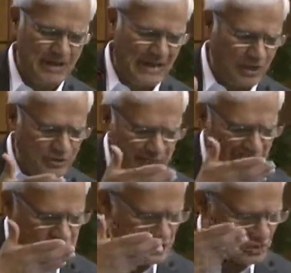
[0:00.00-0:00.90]
How can
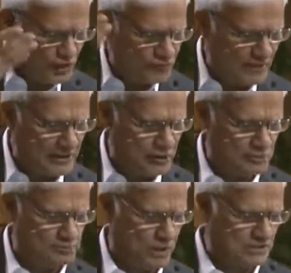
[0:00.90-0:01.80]
I take off my
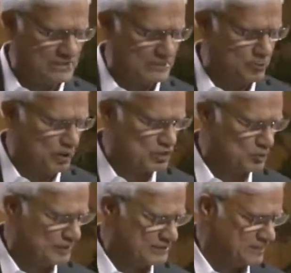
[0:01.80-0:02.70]
own motley,
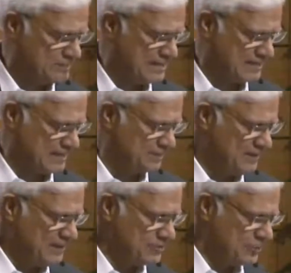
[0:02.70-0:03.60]
wash away the
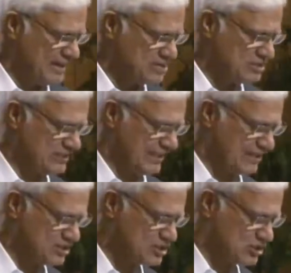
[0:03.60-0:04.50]
makeup, raise the
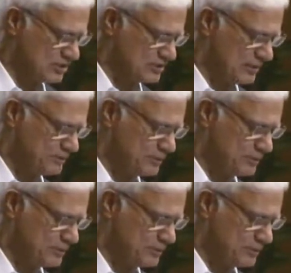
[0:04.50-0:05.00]
iron shutter